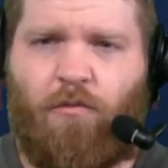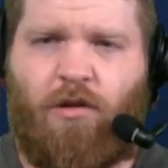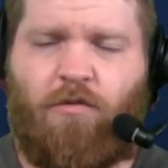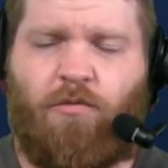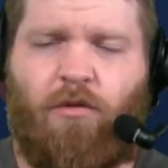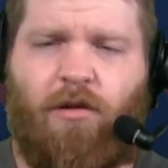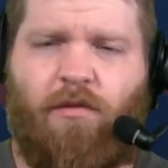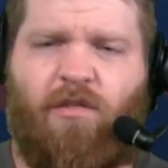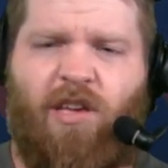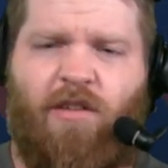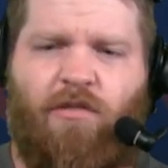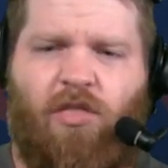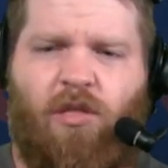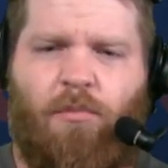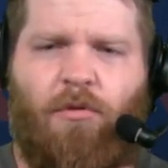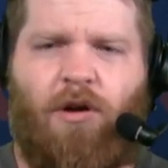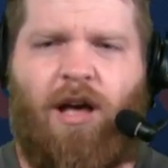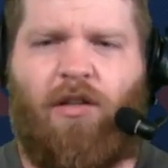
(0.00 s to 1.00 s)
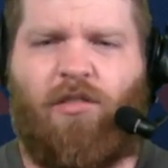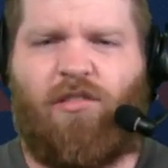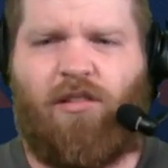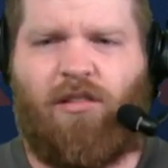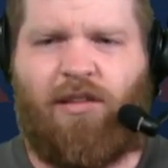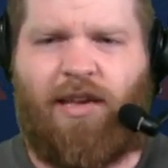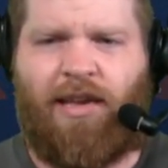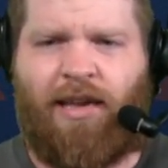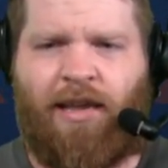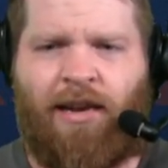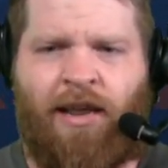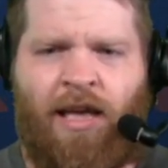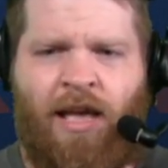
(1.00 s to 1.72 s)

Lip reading: which would have given the Browns a lead.